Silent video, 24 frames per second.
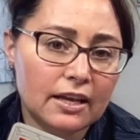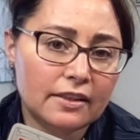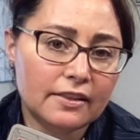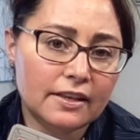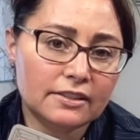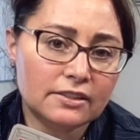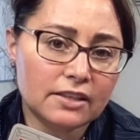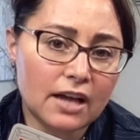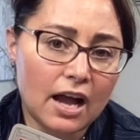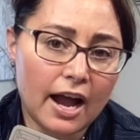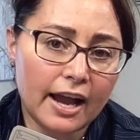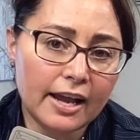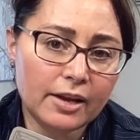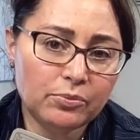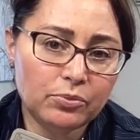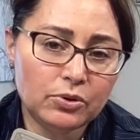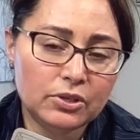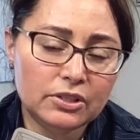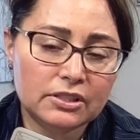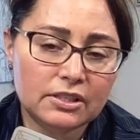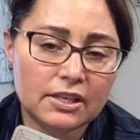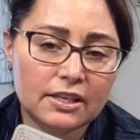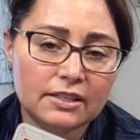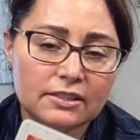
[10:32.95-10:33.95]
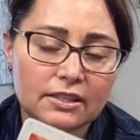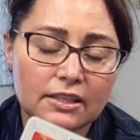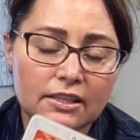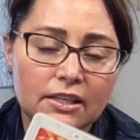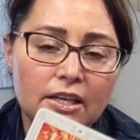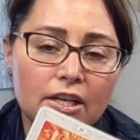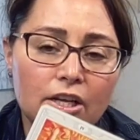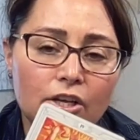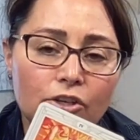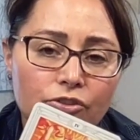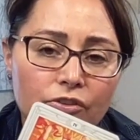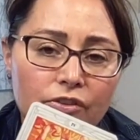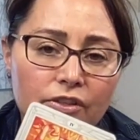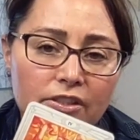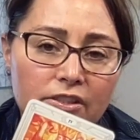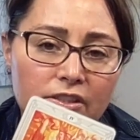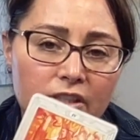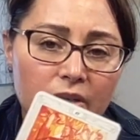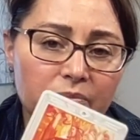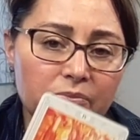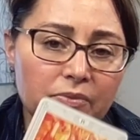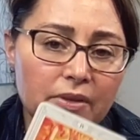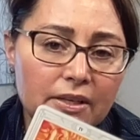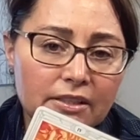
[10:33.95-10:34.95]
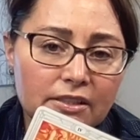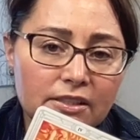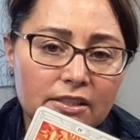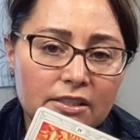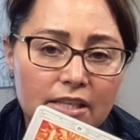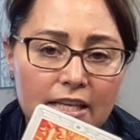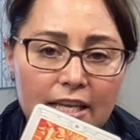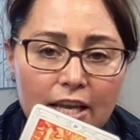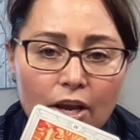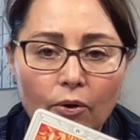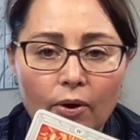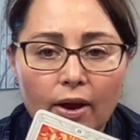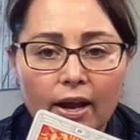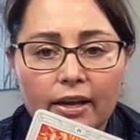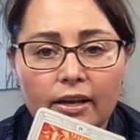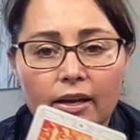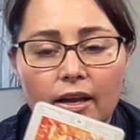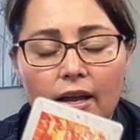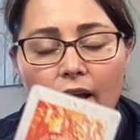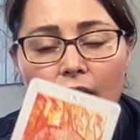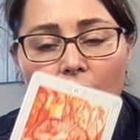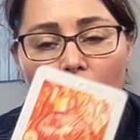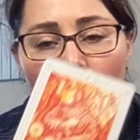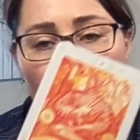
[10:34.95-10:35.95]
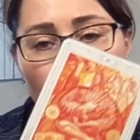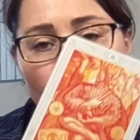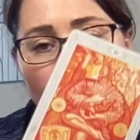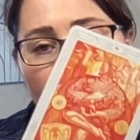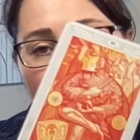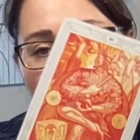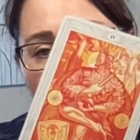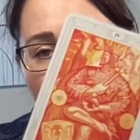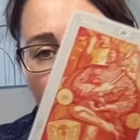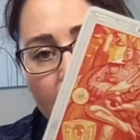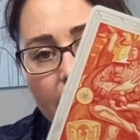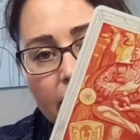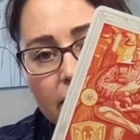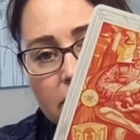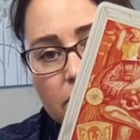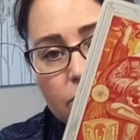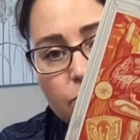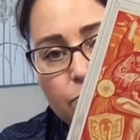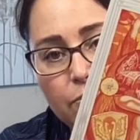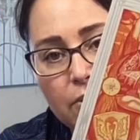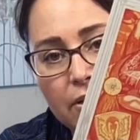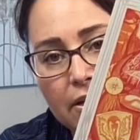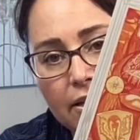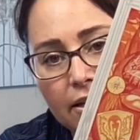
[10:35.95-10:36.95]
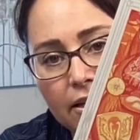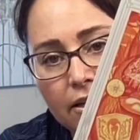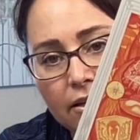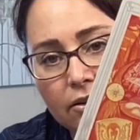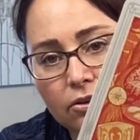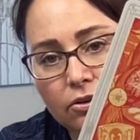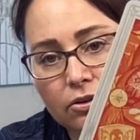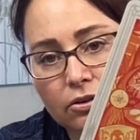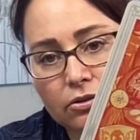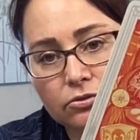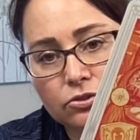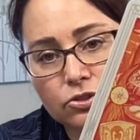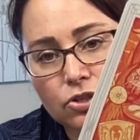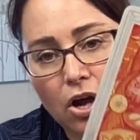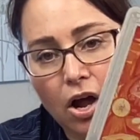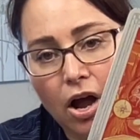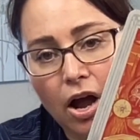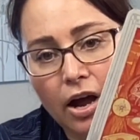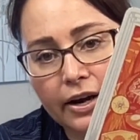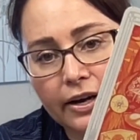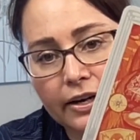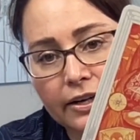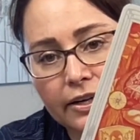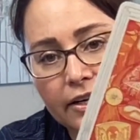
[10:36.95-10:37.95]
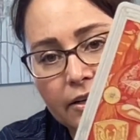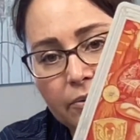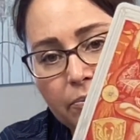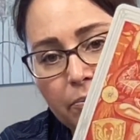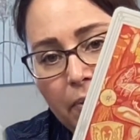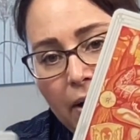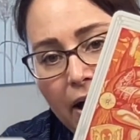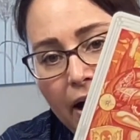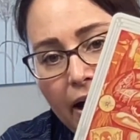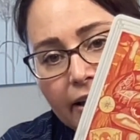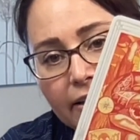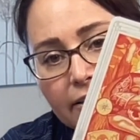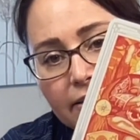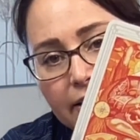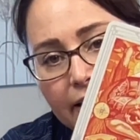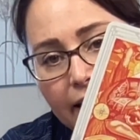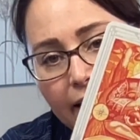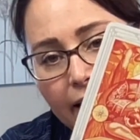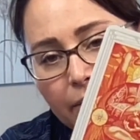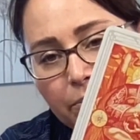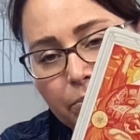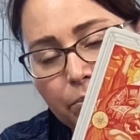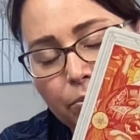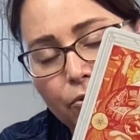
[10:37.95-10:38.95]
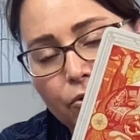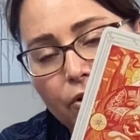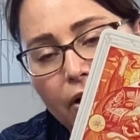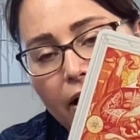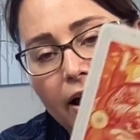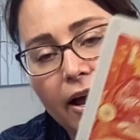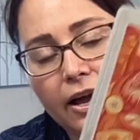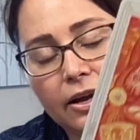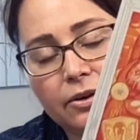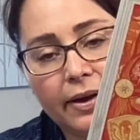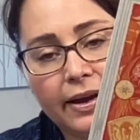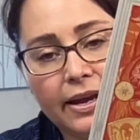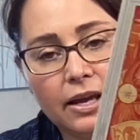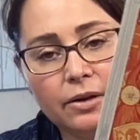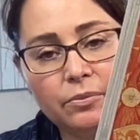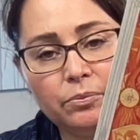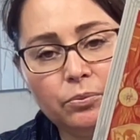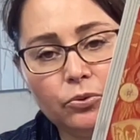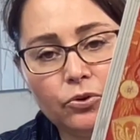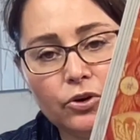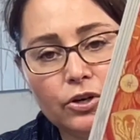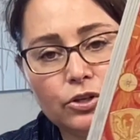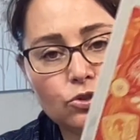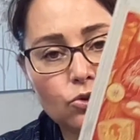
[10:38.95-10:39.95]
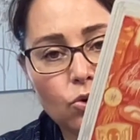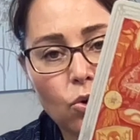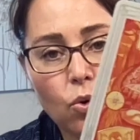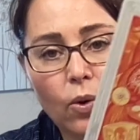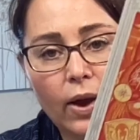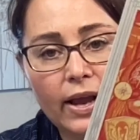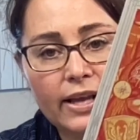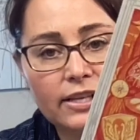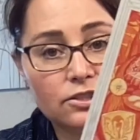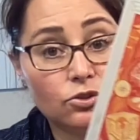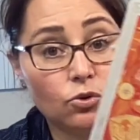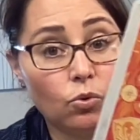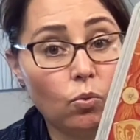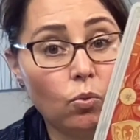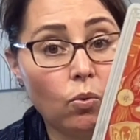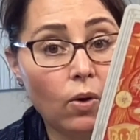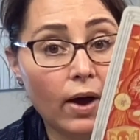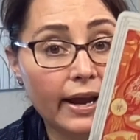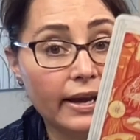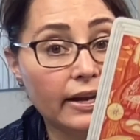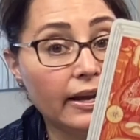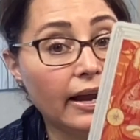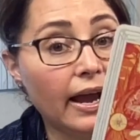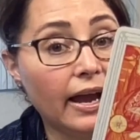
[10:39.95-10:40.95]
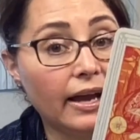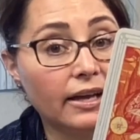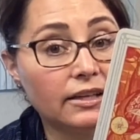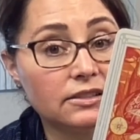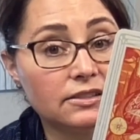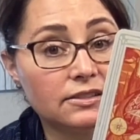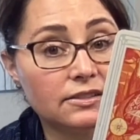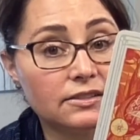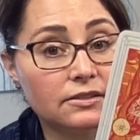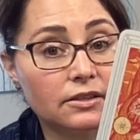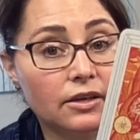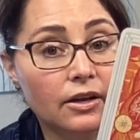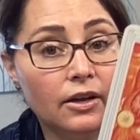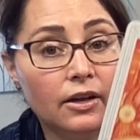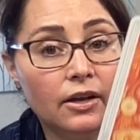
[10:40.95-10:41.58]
There's a high priestess, and so there's something secret where it's being targeted by the emperor, and my emperor is always the white hats,